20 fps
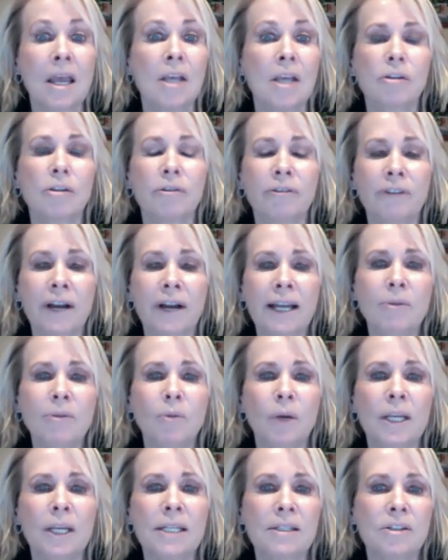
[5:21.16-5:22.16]
So find
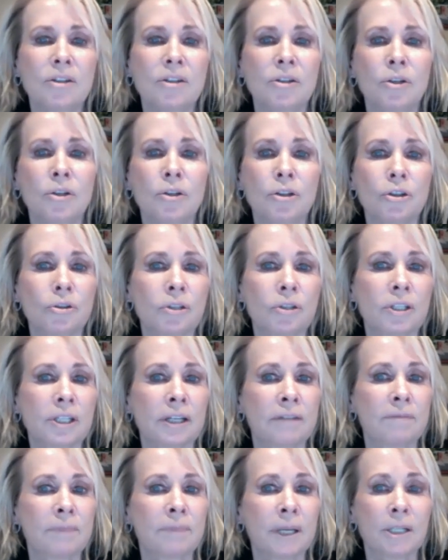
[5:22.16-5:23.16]
ways to nurture
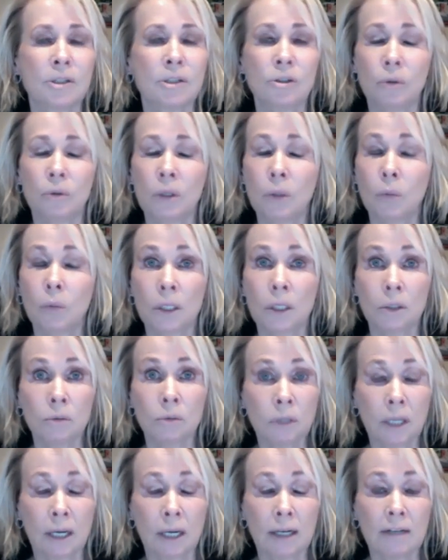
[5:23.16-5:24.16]
yourself by doing what you
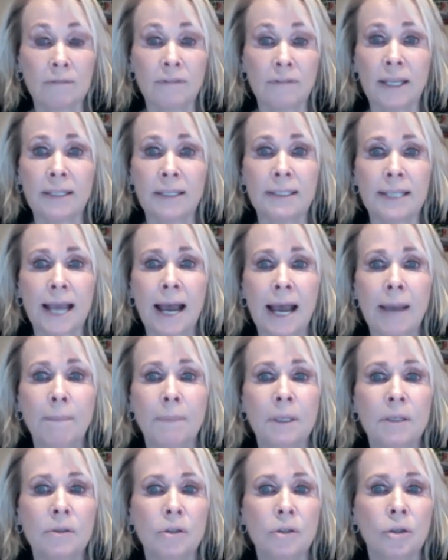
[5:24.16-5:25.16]
love and tap
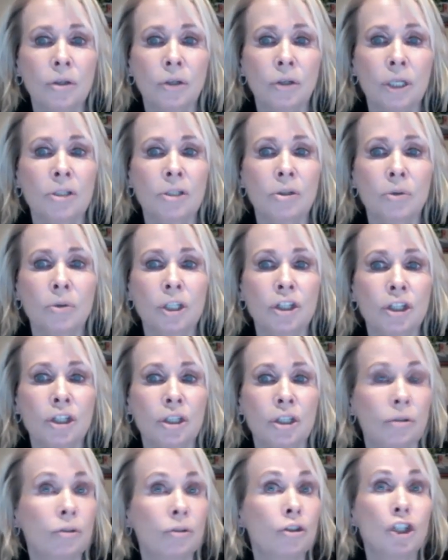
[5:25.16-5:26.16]
into your
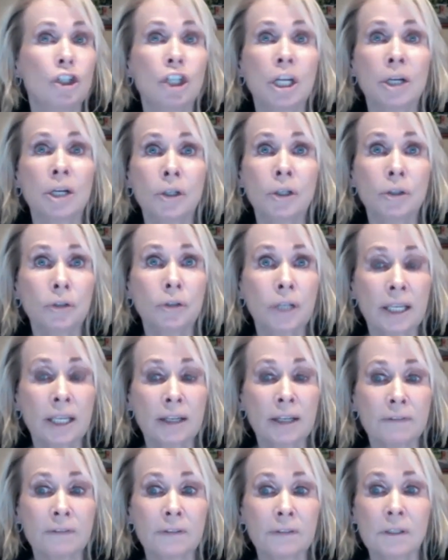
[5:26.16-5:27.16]
intuition, share your
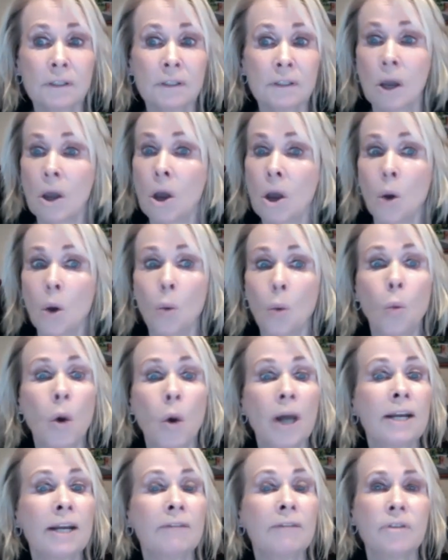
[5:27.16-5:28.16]
gifts,
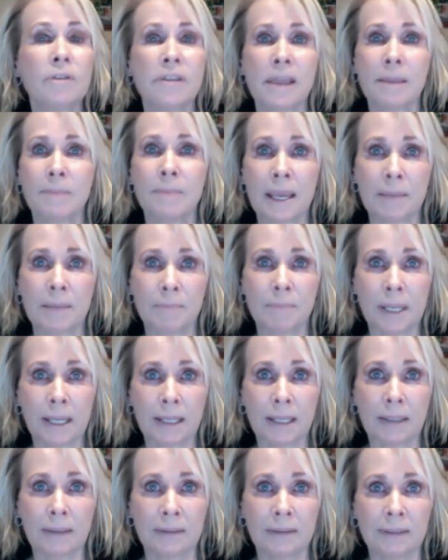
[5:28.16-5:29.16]
whatever they may
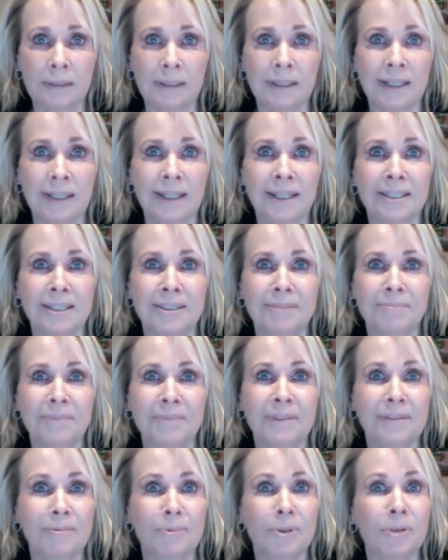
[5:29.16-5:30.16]
be.
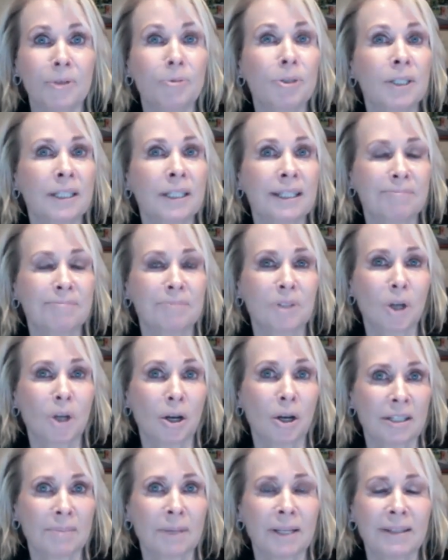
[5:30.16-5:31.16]
We really
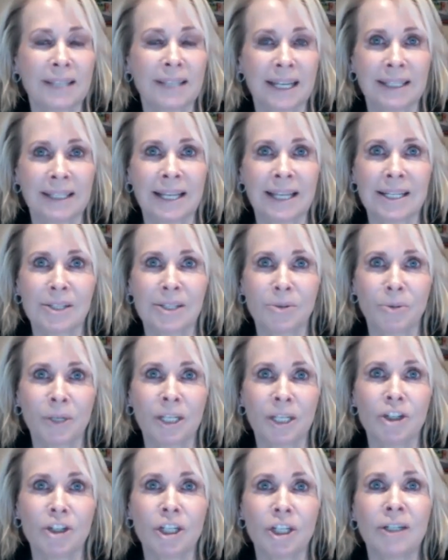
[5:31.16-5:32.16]
talked about that last
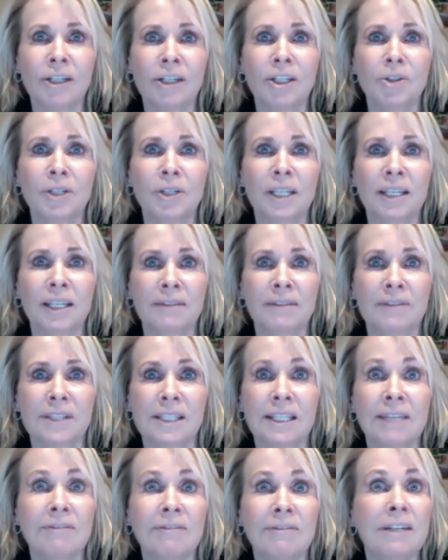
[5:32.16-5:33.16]
week, sharing your
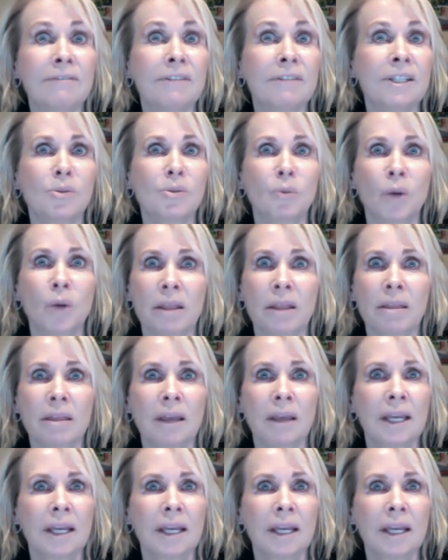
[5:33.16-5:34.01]
gifts, even if it's with